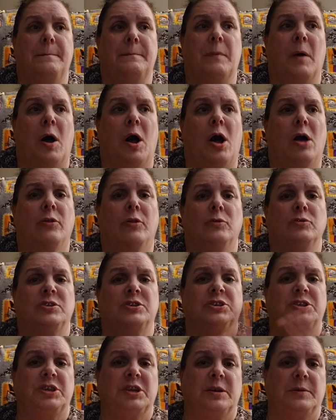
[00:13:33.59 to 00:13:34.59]
all those
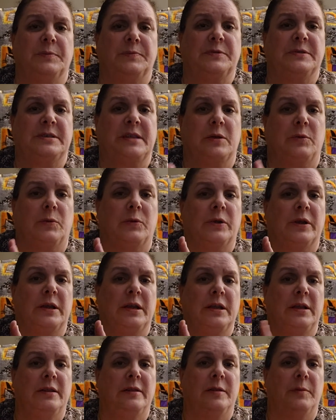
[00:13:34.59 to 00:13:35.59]
ships that were
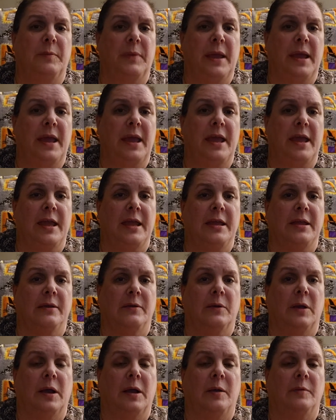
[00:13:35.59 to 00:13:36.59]
in the bay
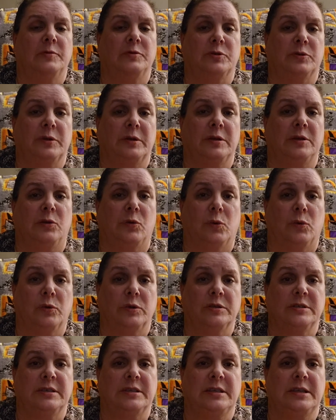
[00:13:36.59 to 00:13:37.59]
during
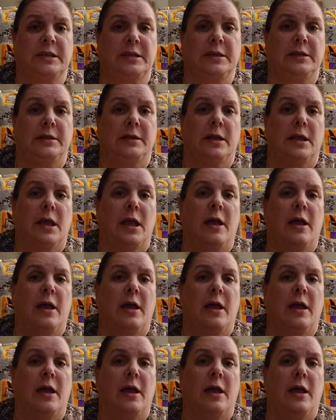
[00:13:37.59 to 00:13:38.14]
quarantine